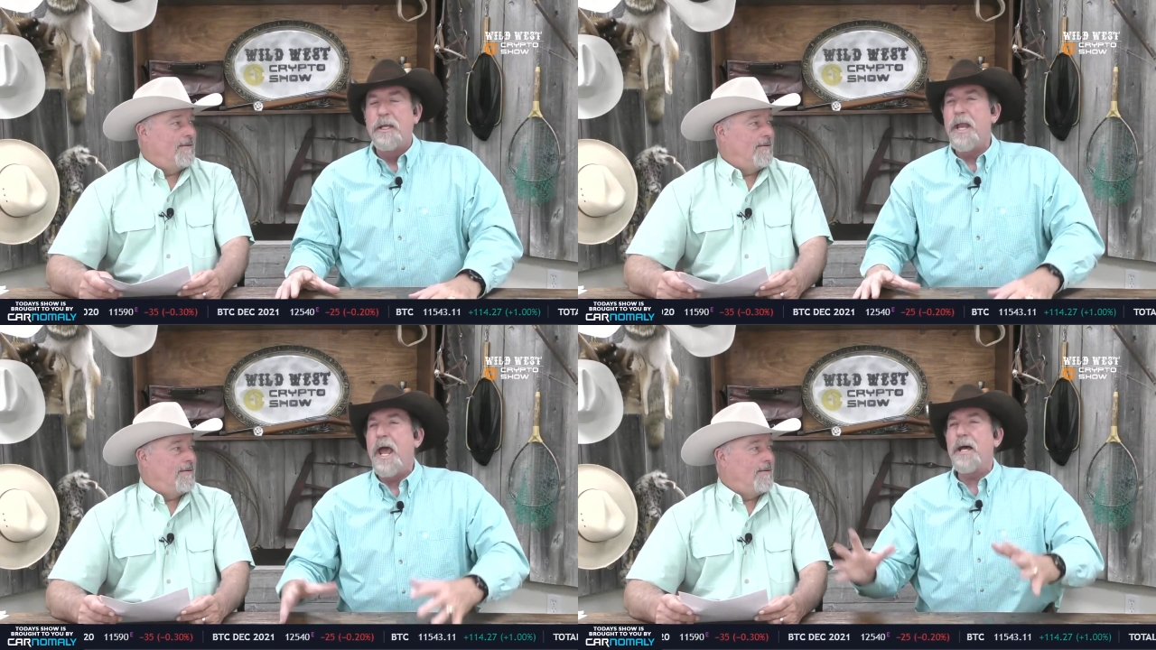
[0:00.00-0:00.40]

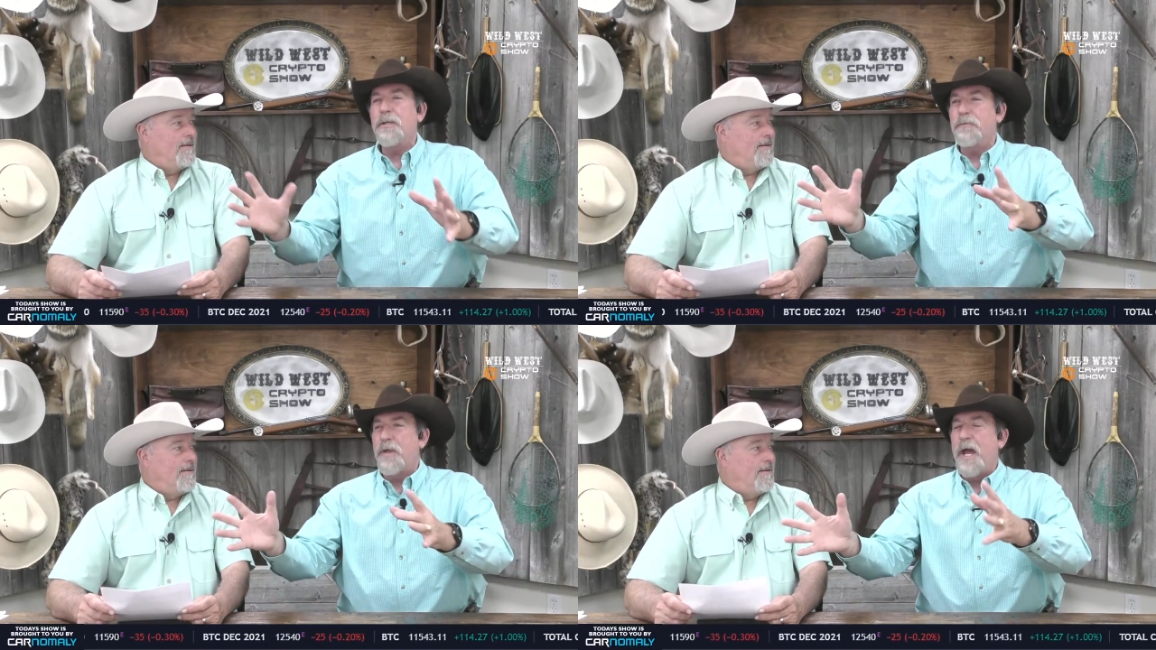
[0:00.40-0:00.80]
Speaker 1: Now
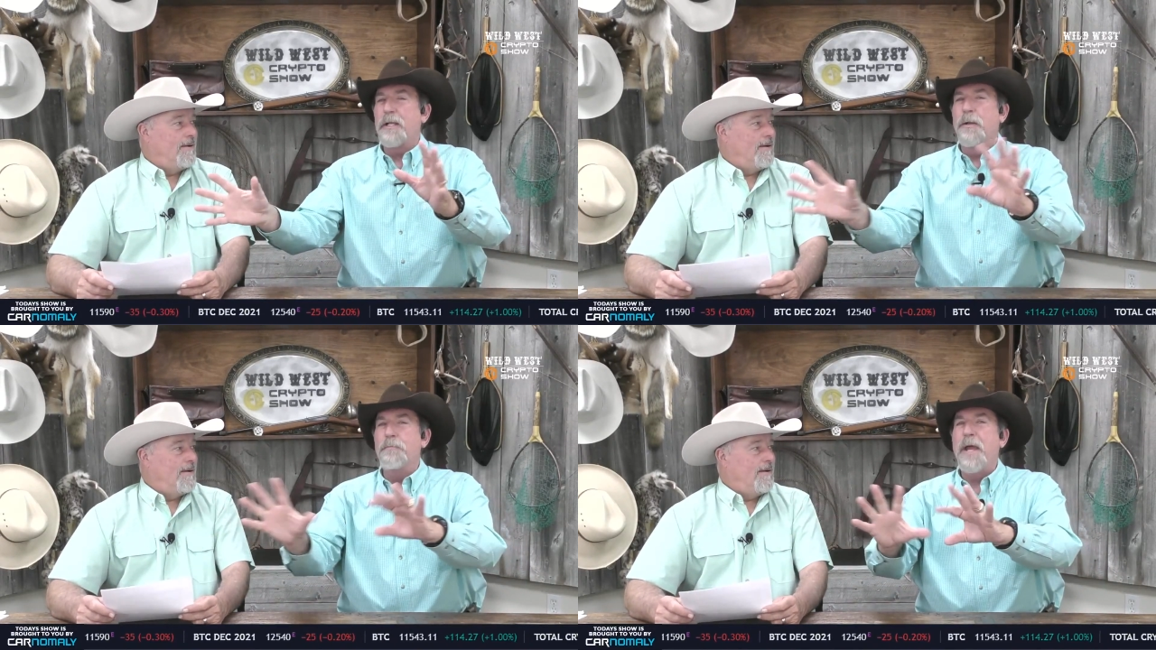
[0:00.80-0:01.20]
you've got
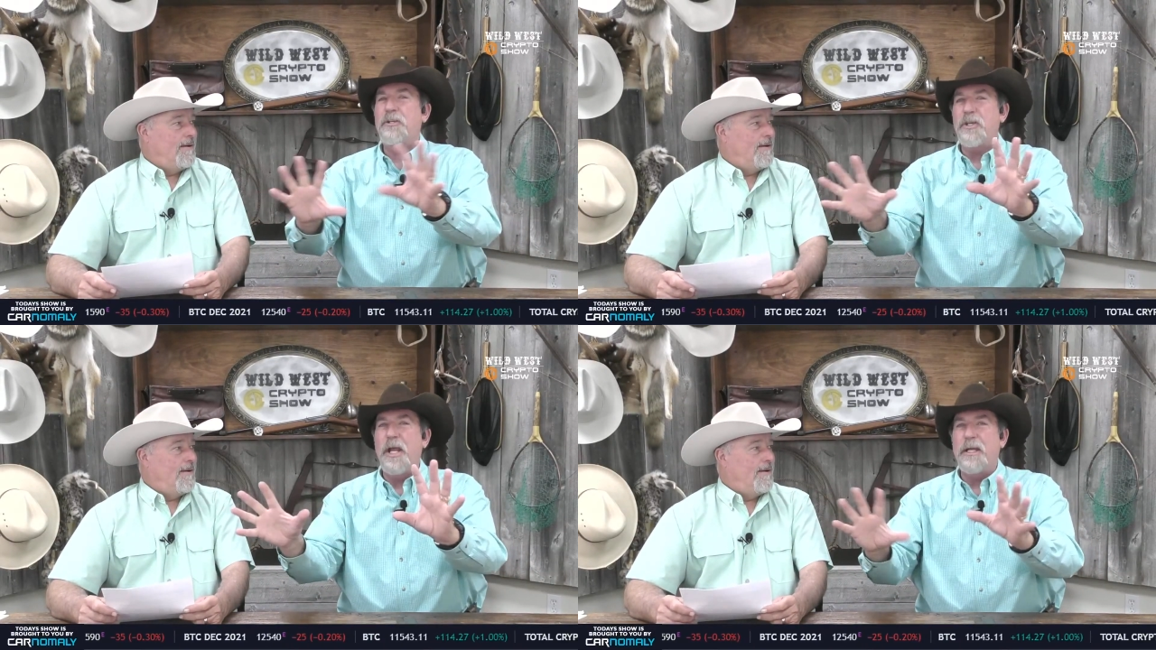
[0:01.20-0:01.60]
an
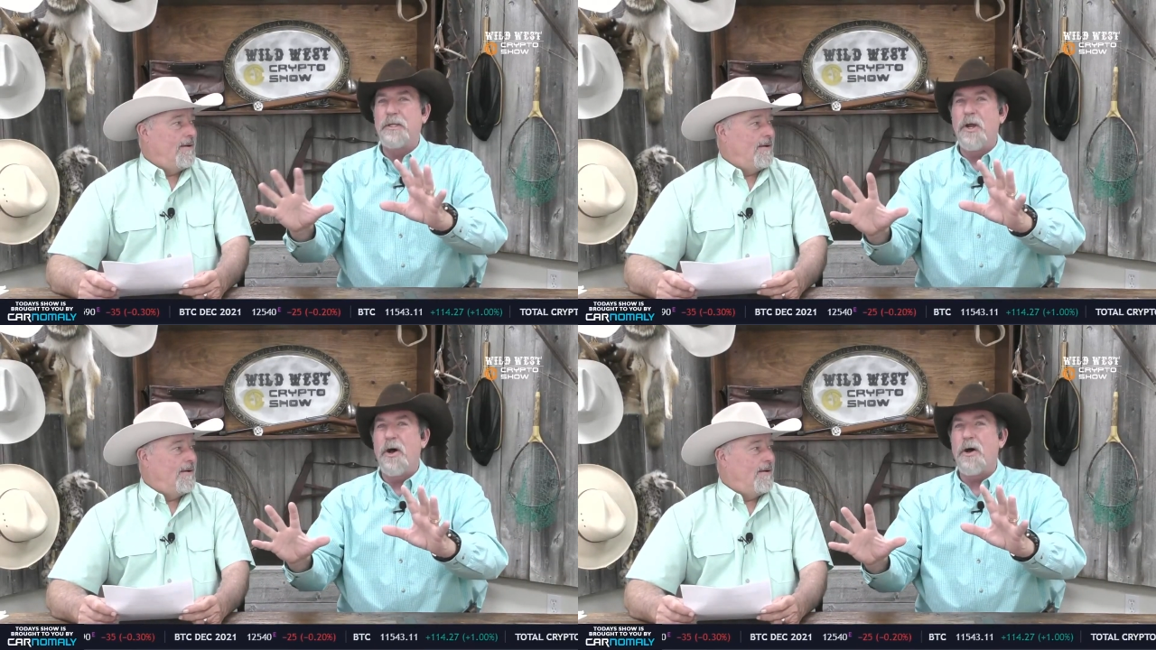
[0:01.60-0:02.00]

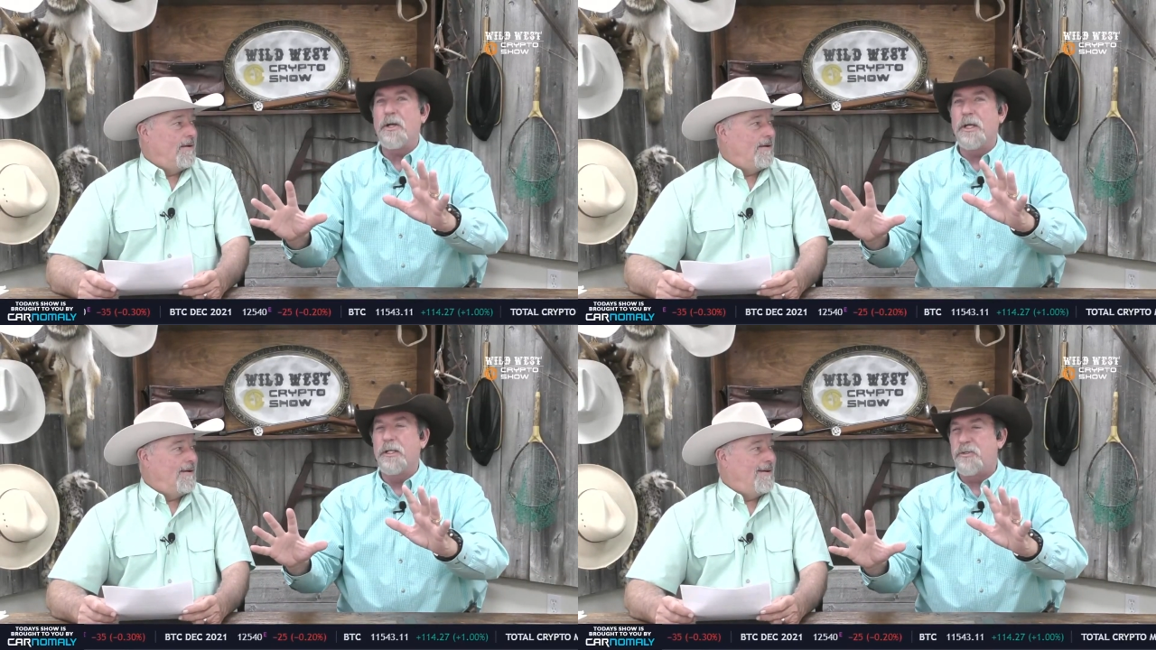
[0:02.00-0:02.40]
emaciated
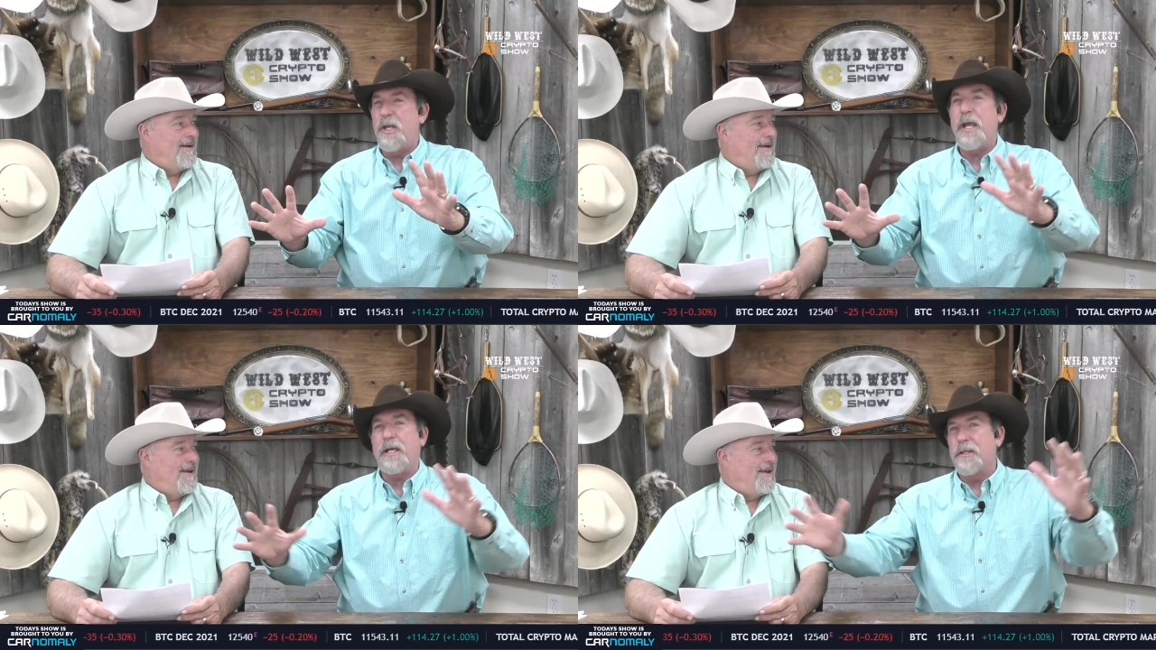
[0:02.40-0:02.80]
dog and a
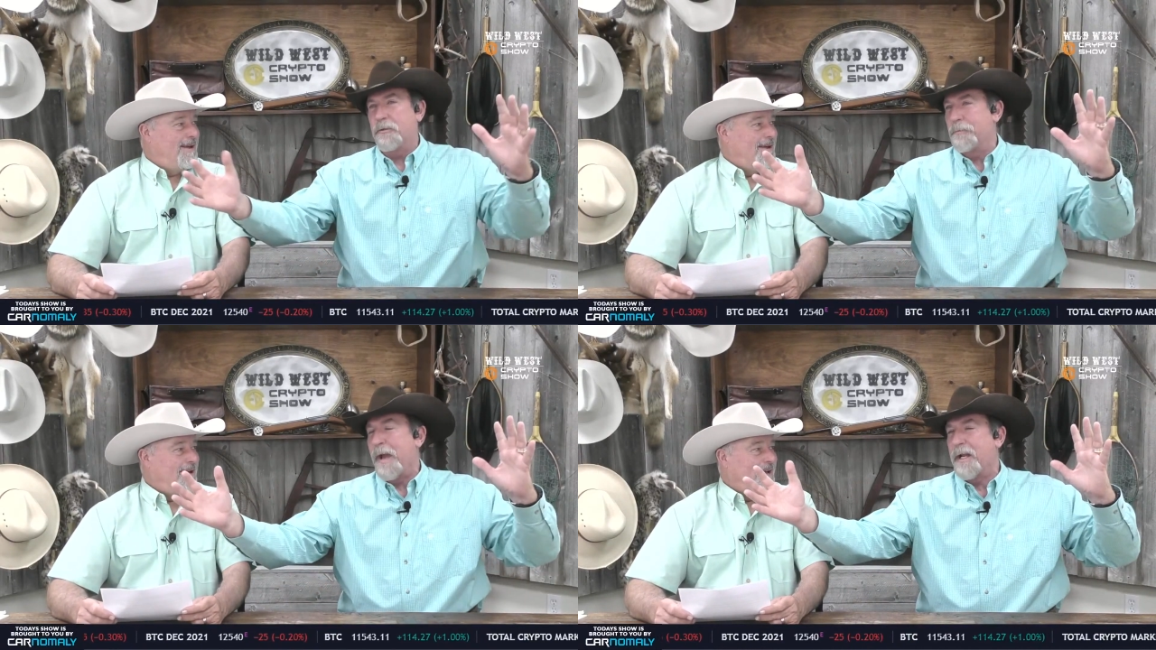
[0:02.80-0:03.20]
tick
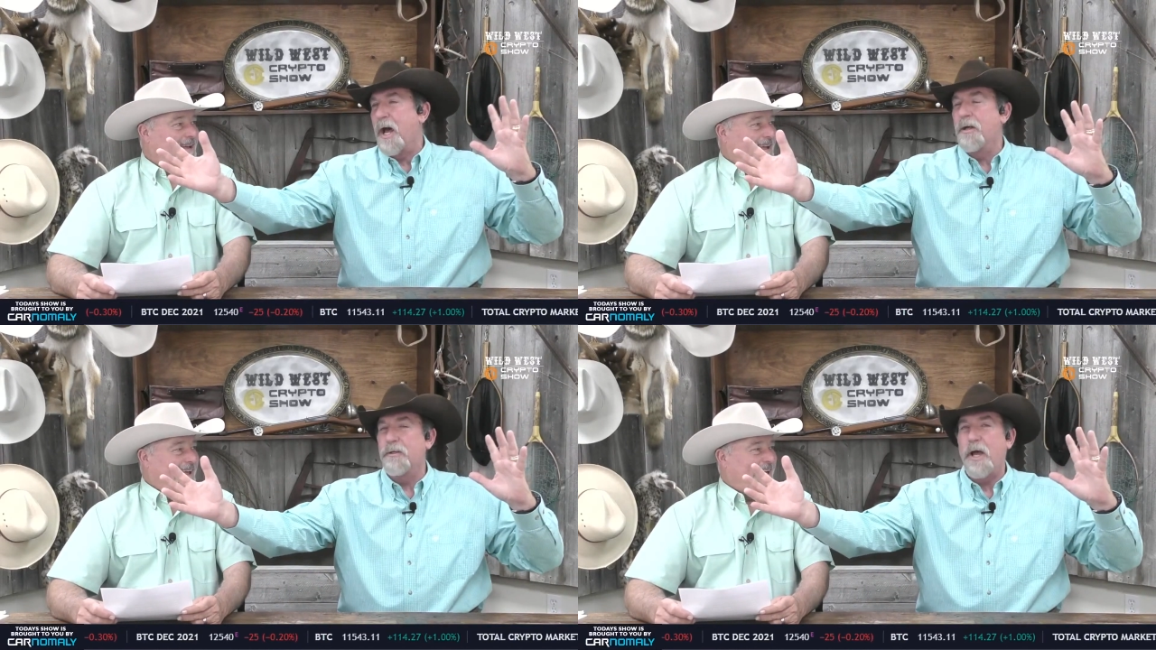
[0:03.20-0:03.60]
that's about
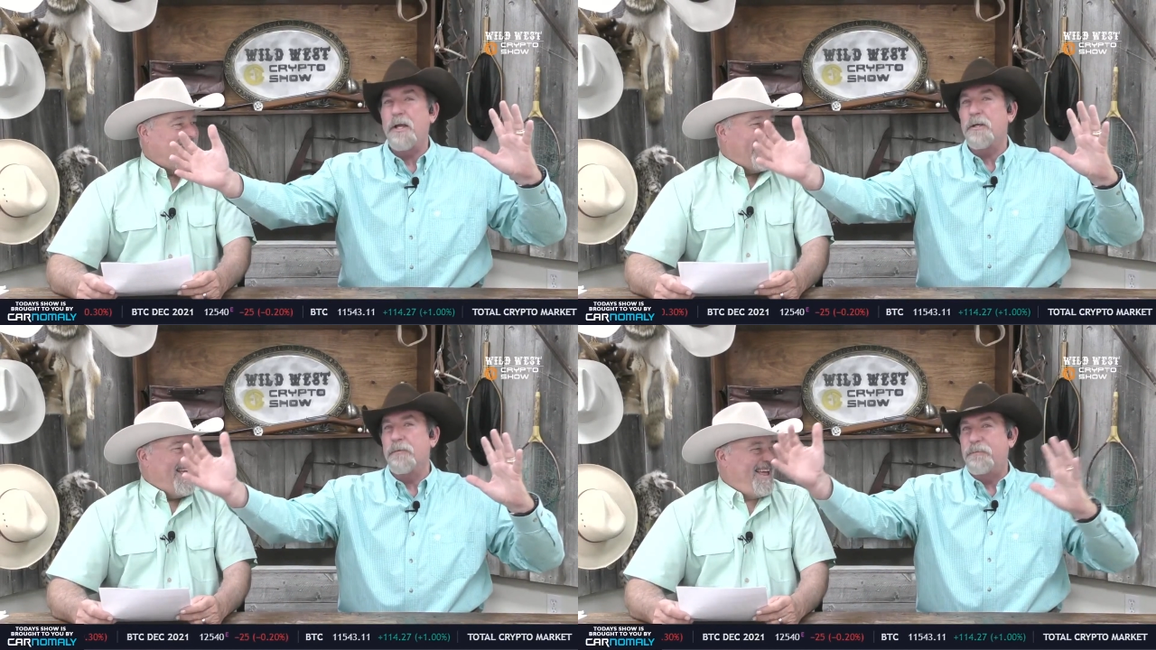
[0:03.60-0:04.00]
a
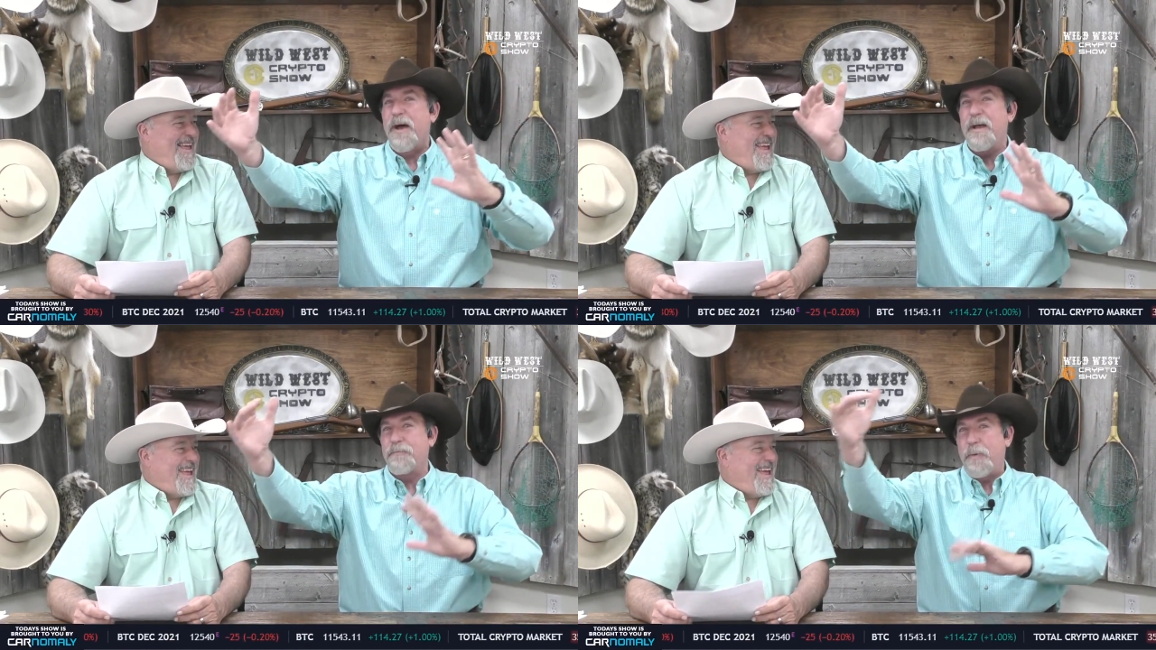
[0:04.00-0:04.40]

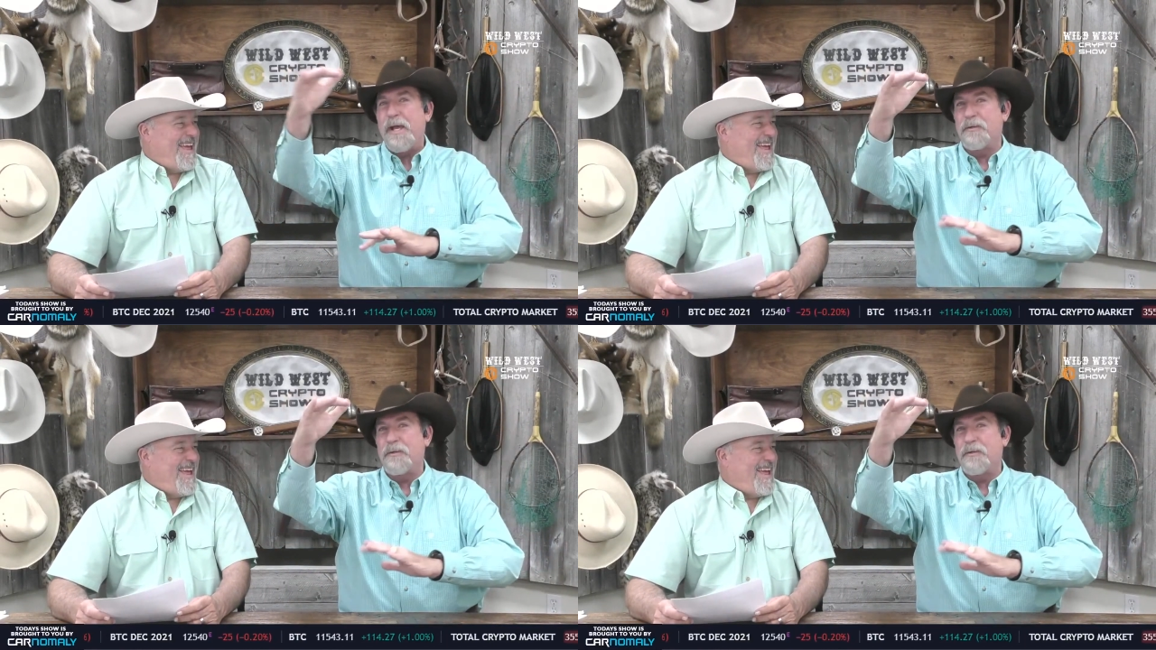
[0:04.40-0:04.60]
105